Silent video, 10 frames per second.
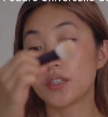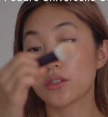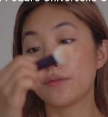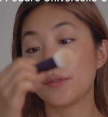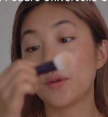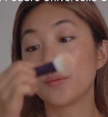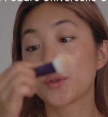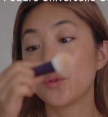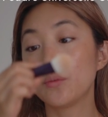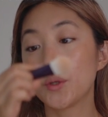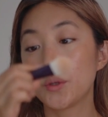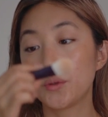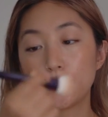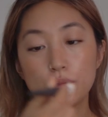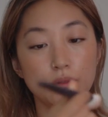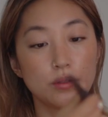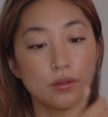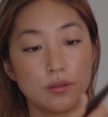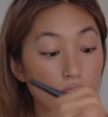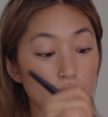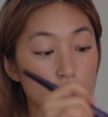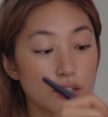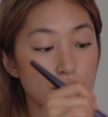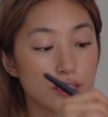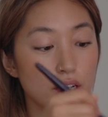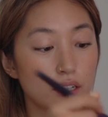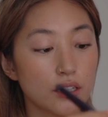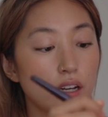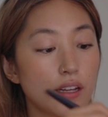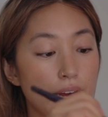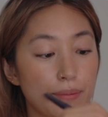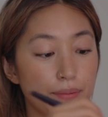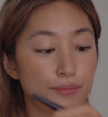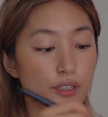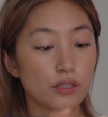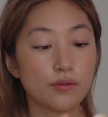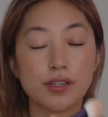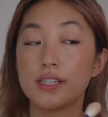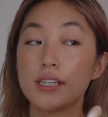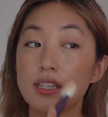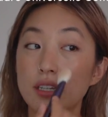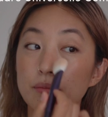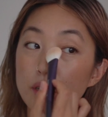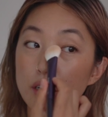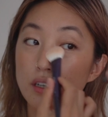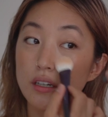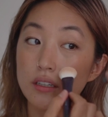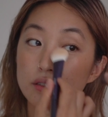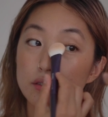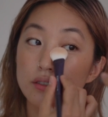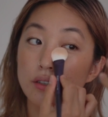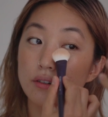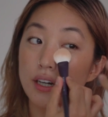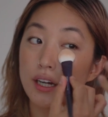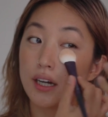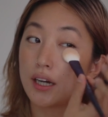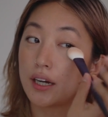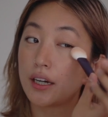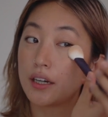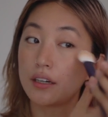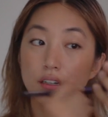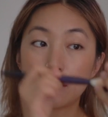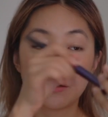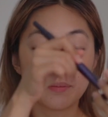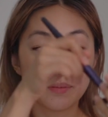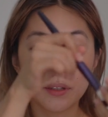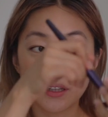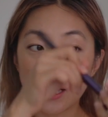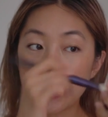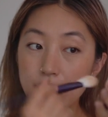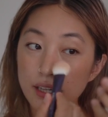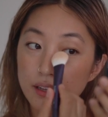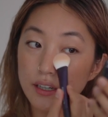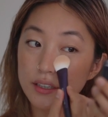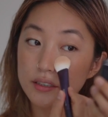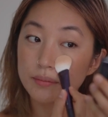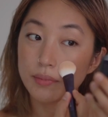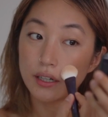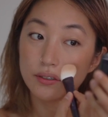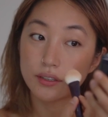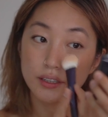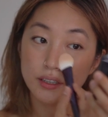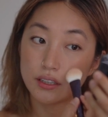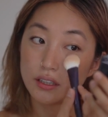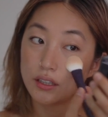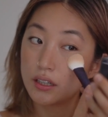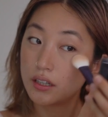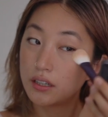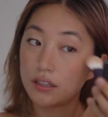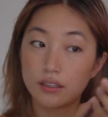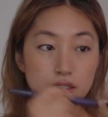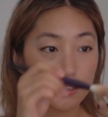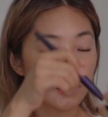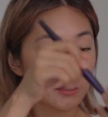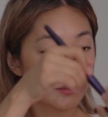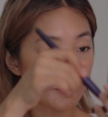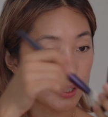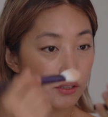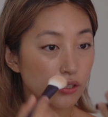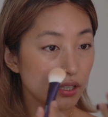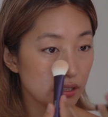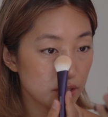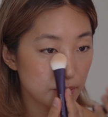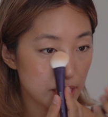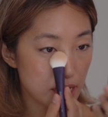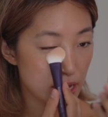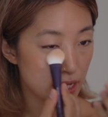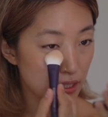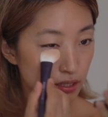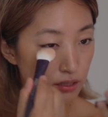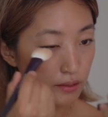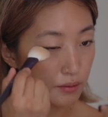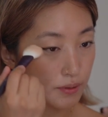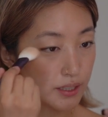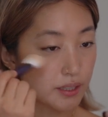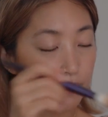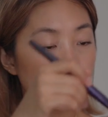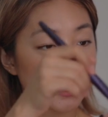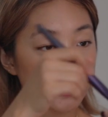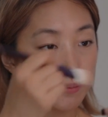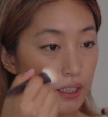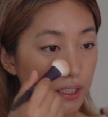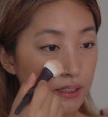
brush from Kumo. So it's a collab brush with Sinim. So I apply this powder especially under my eyes where I applied my